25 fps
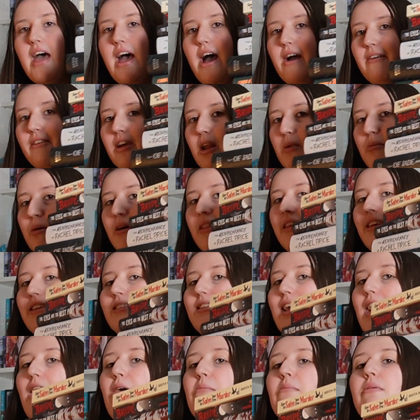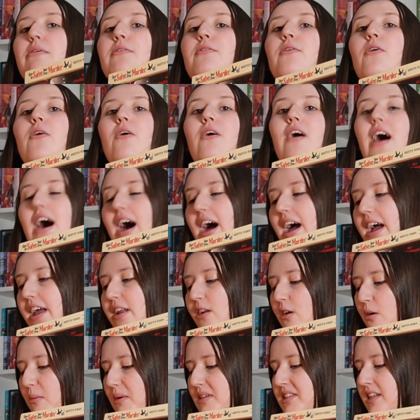I'm going to put these down before I
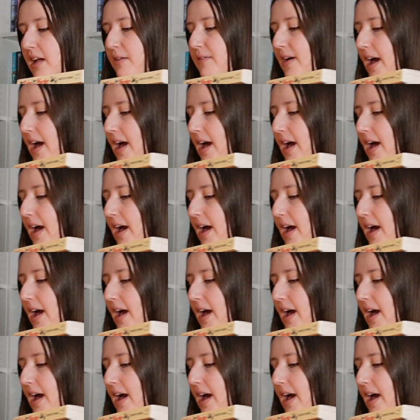knock myself